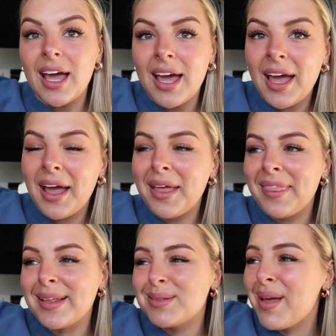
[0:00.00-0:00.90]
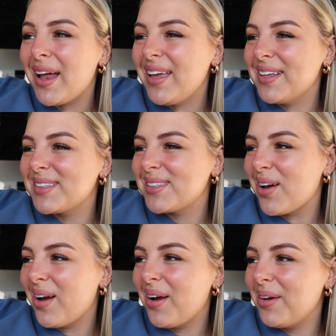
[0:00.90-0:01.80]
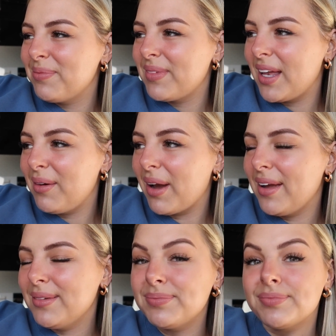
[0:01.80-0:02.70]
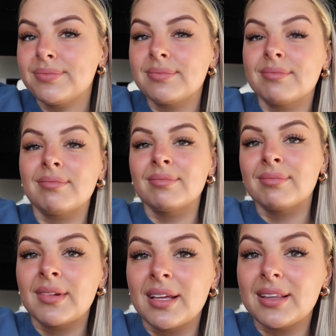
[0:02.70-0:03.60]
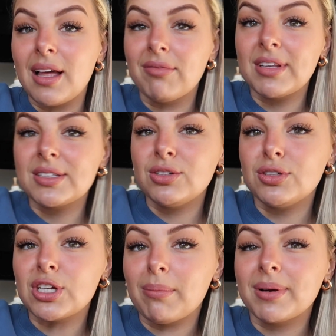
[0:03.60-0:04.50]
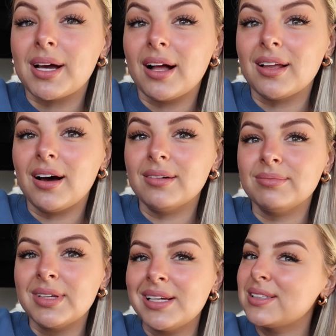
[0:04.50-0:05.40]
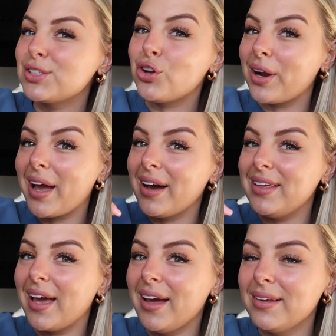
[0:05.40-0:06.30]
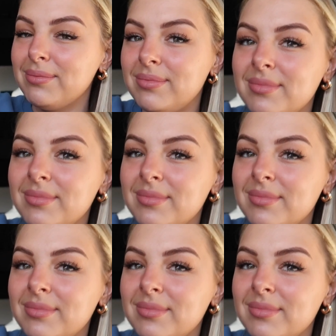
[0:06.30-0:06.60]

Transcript: and that's about it. So anyway, love this new jumper color. It's not out yet.